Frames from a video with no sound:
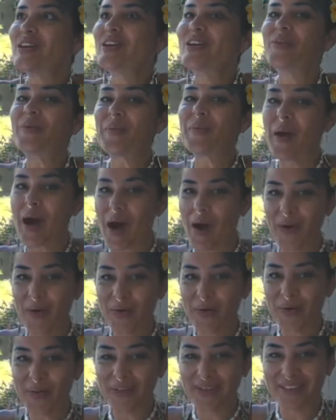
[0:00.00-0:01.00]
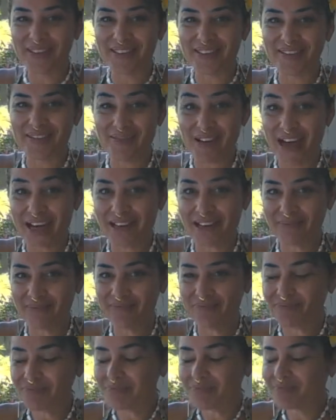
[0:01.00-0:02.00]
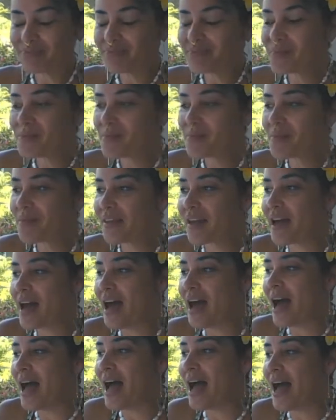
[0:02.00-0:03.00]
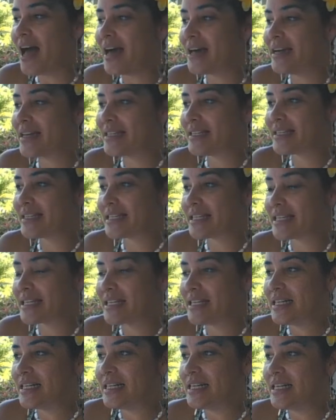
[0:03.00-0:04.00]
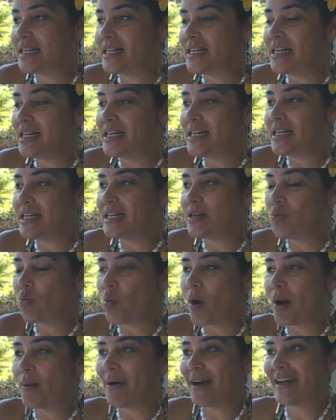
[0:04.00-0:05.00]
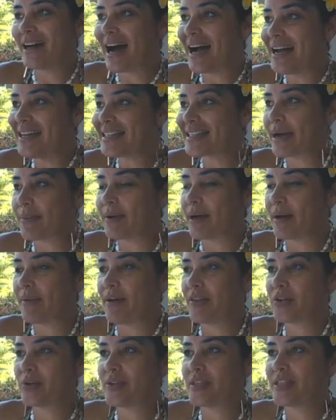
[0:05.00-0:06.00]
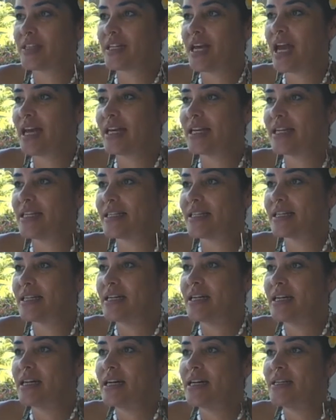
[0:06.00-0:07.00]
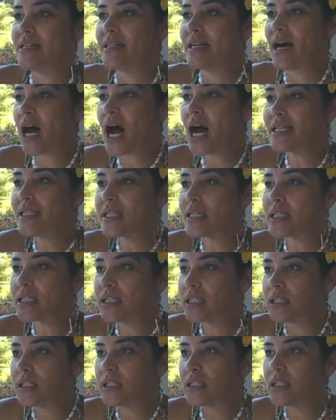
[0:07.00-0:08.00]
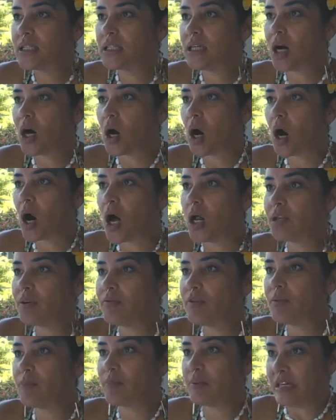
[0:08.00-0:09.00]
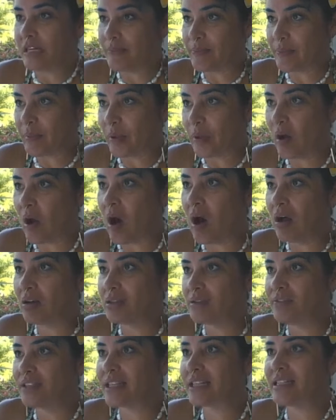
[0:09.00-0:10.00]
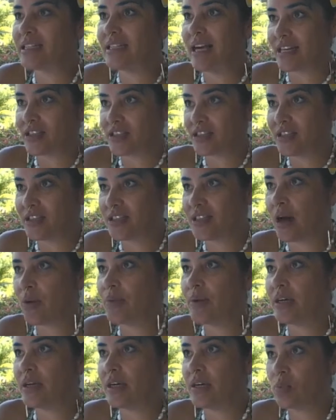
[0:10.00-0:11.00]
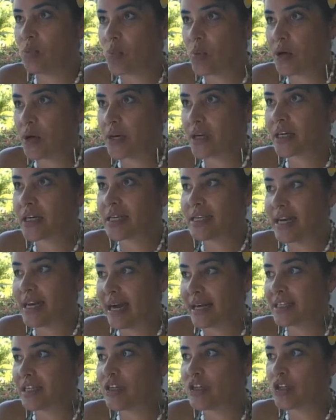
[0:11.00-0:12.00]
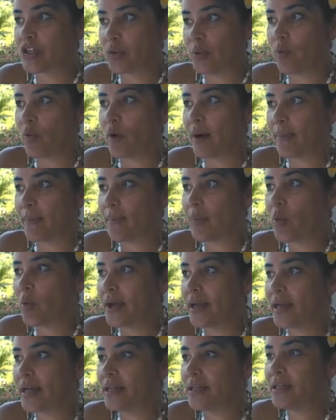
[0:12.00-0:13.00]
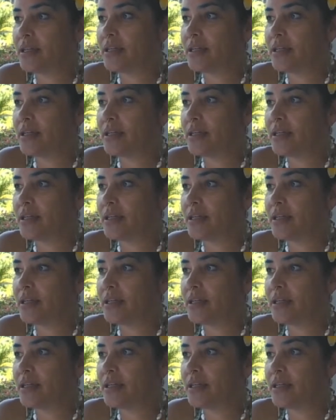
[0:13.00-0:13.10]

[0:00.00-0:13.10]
grow, right? And what my guides kept coming through and saying is not all of the people, all of the connections that we were connected to at one point